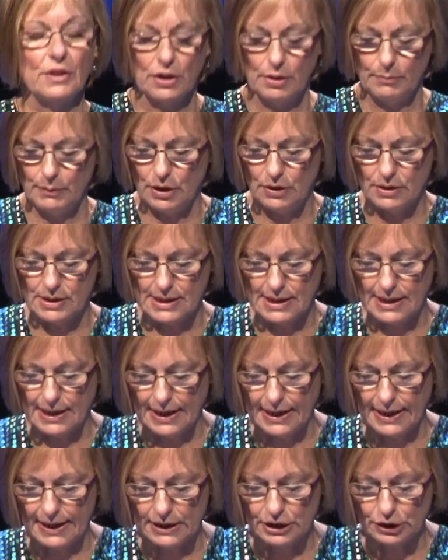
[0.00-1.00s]
community
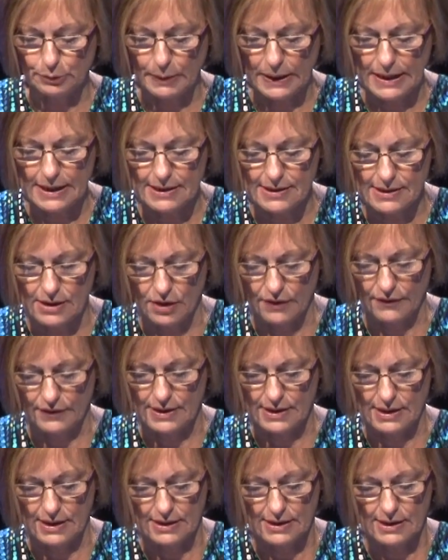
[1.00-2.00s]
AHP
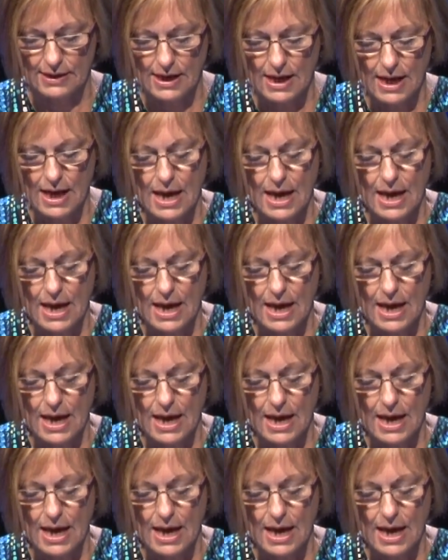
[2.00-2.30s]
services